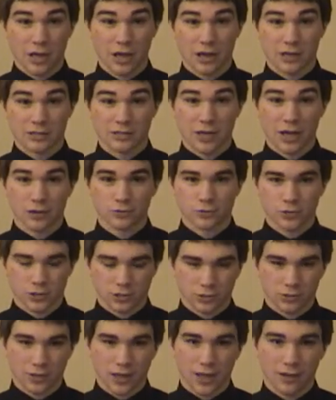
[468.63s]
and has now
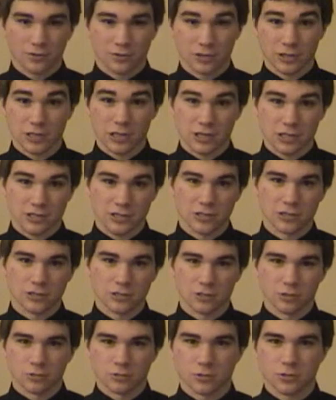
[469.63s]
trickled down to the innocent
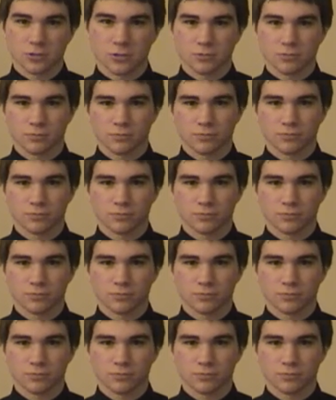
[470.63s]
youths.